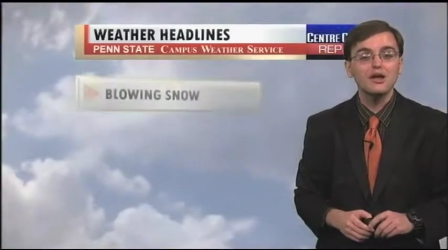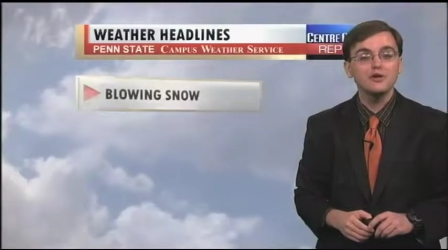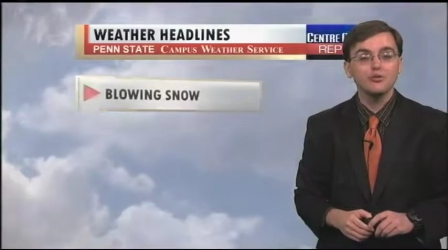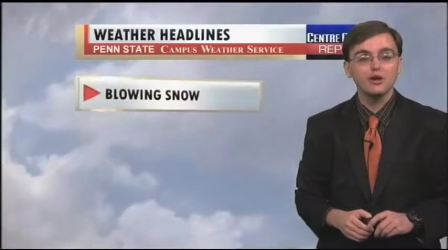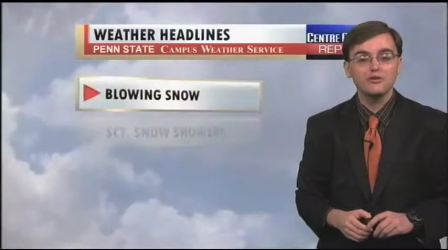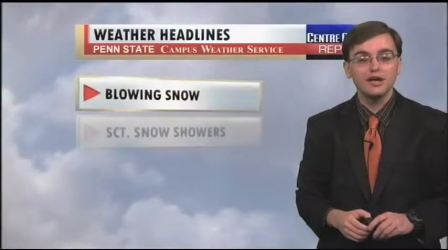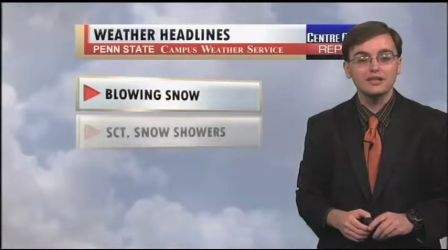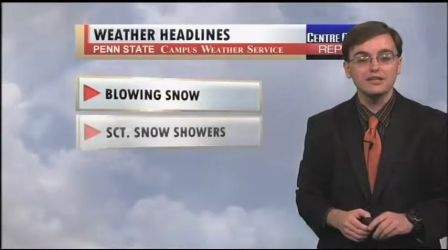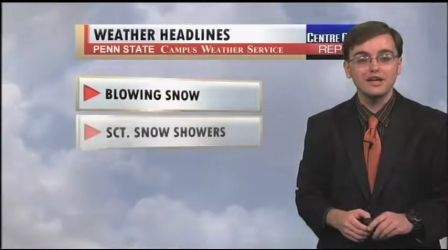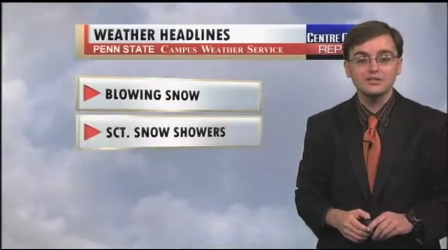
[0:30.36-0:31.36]
Your weather
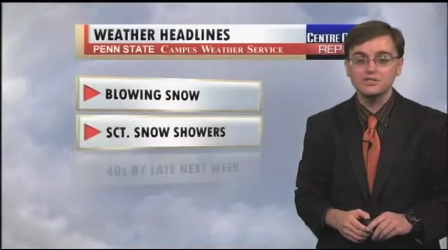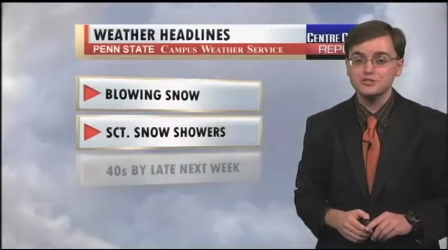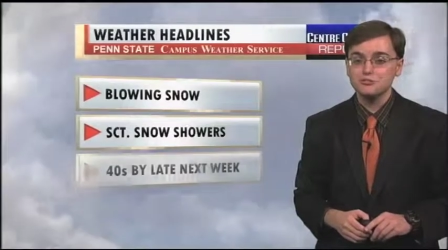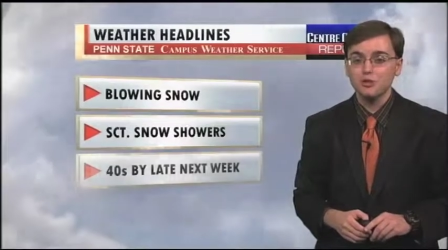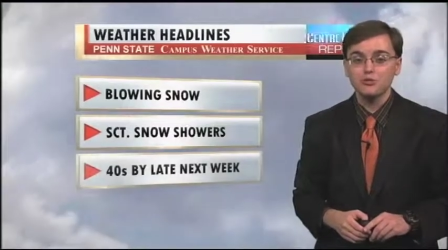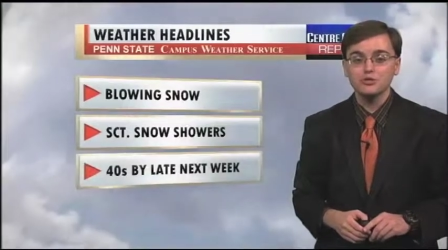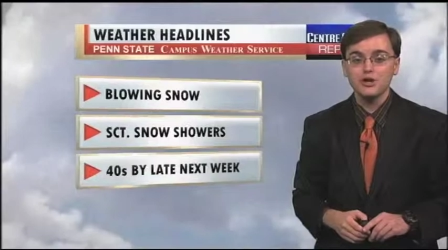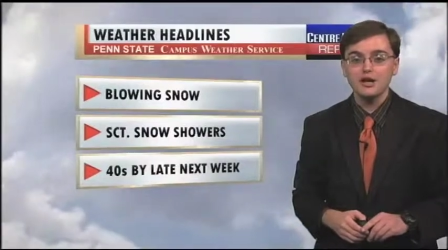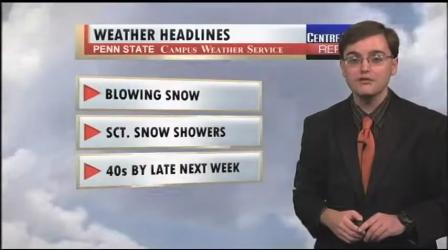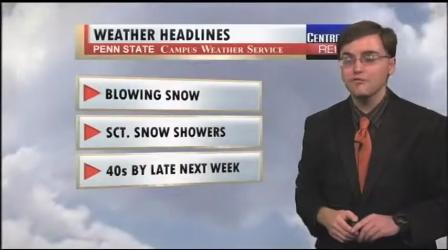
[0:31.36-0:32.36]
headlines, what we're
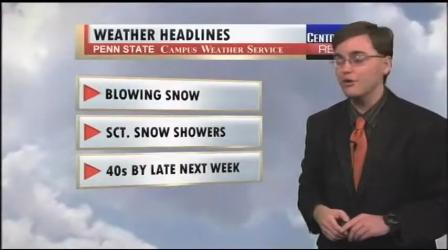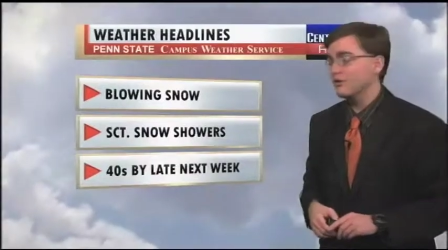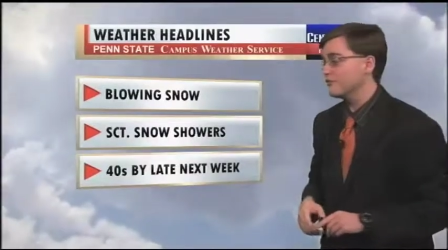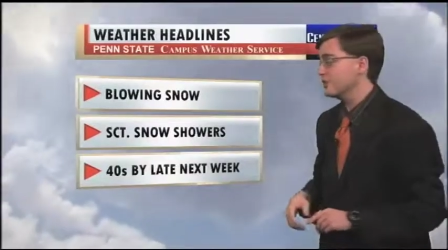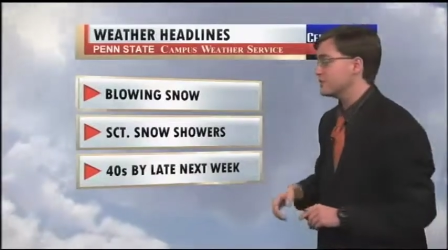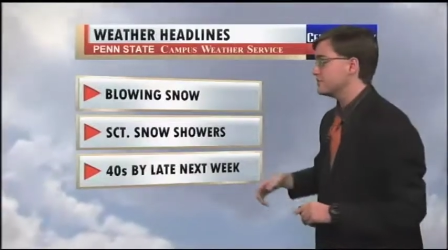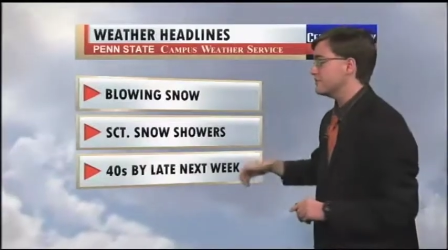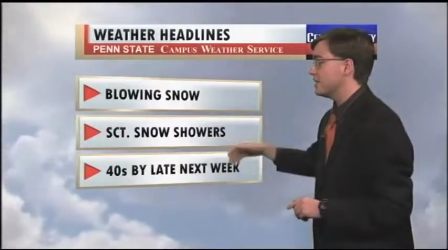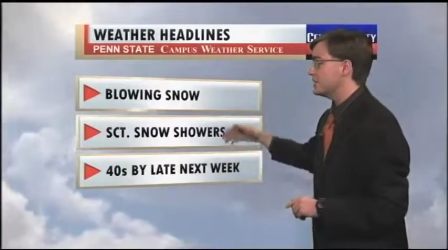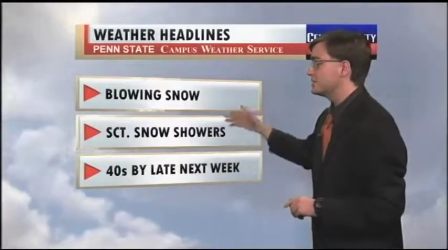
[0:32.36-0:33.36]
tracking for you over the next few
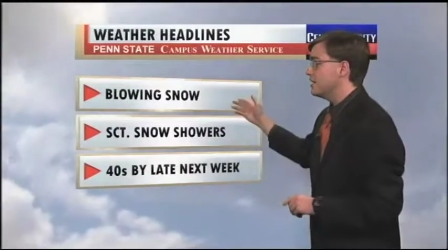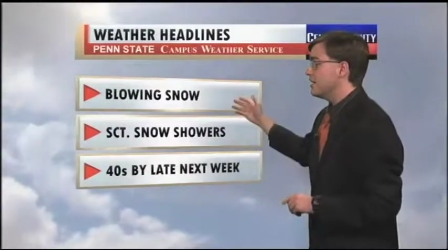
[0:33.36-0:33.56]
days.